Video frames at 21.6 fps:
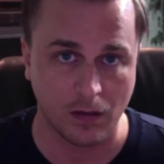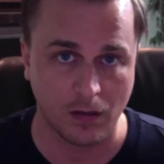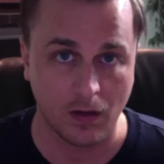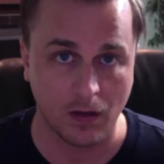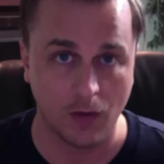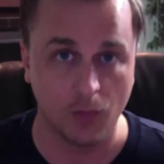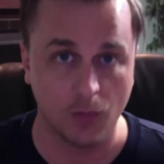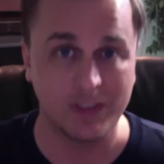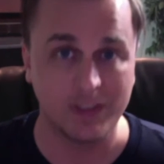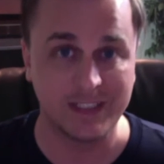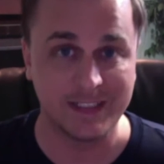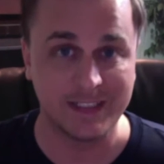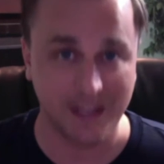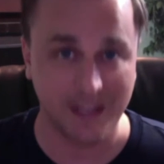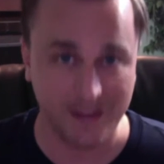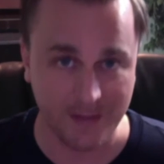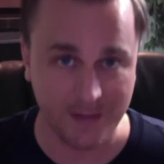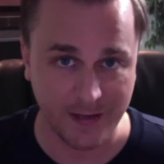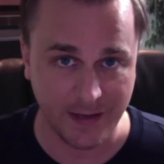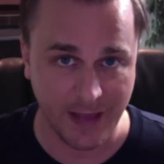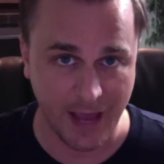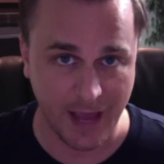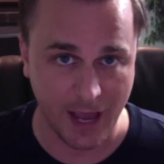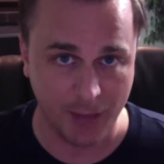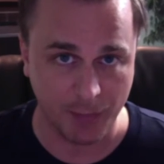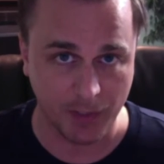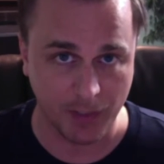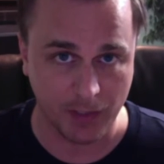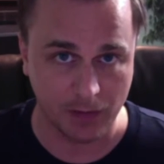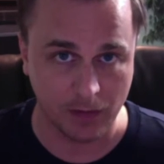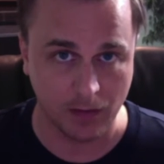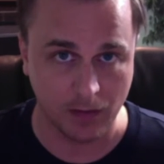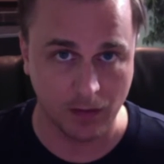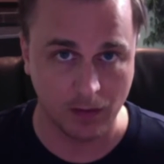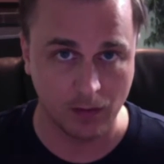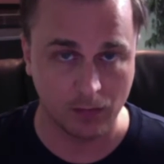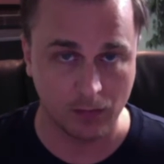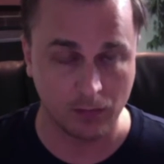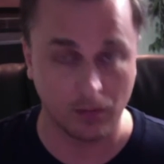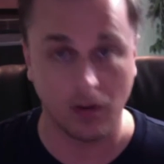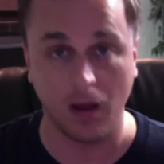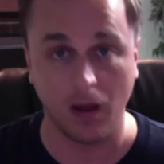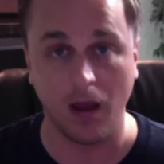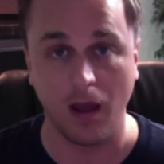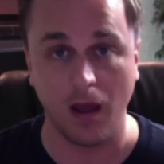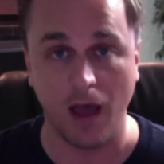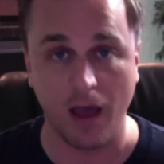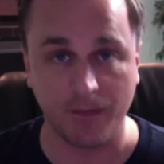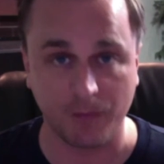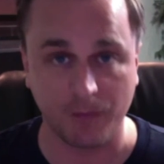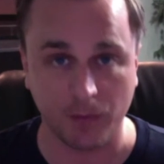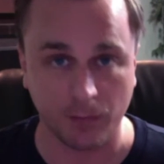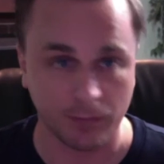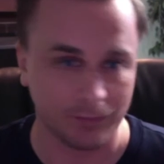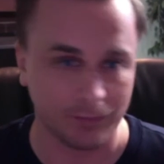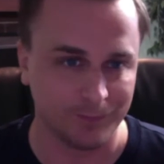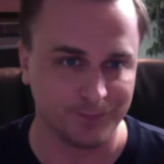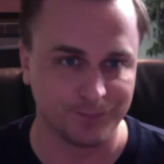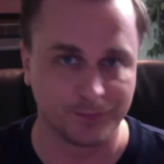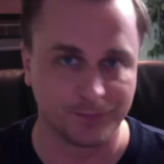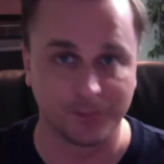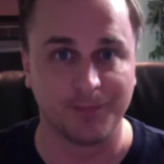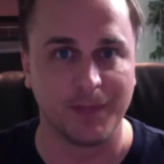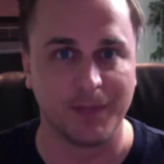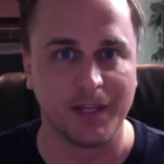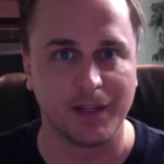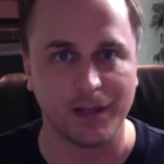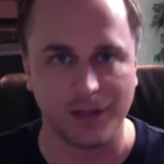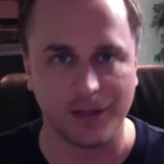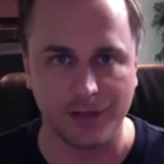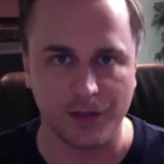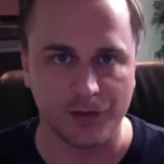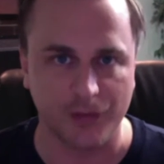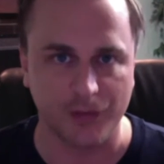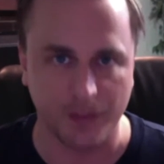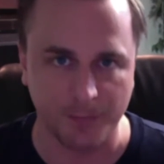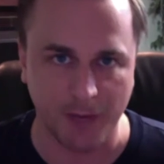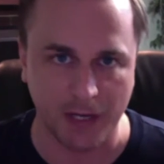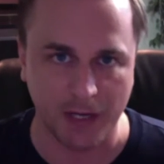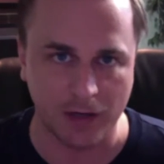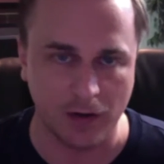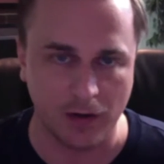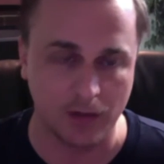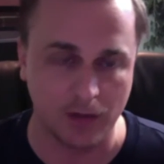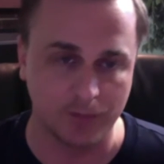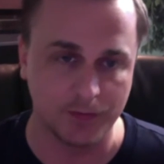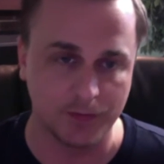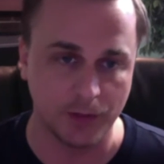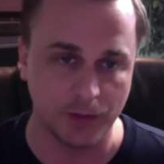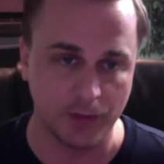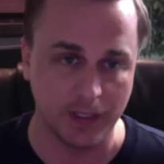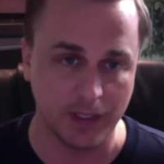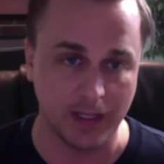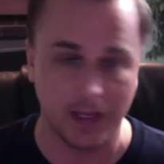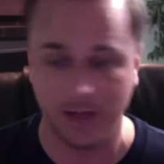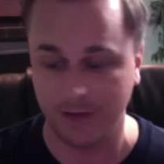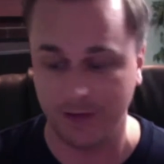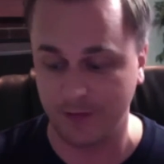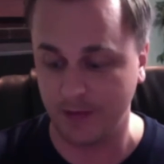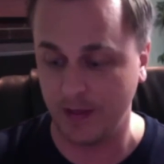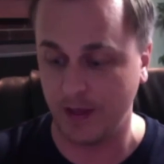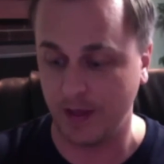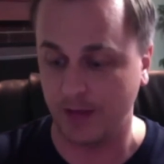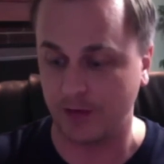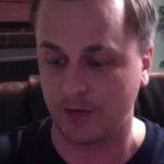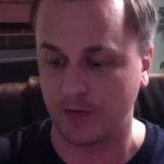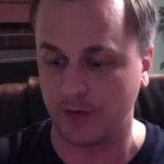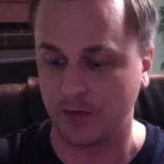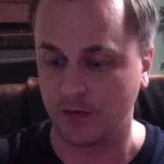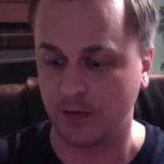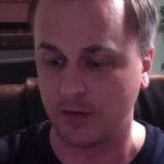What doesn't happen after being conditioned by Call of Duty is this.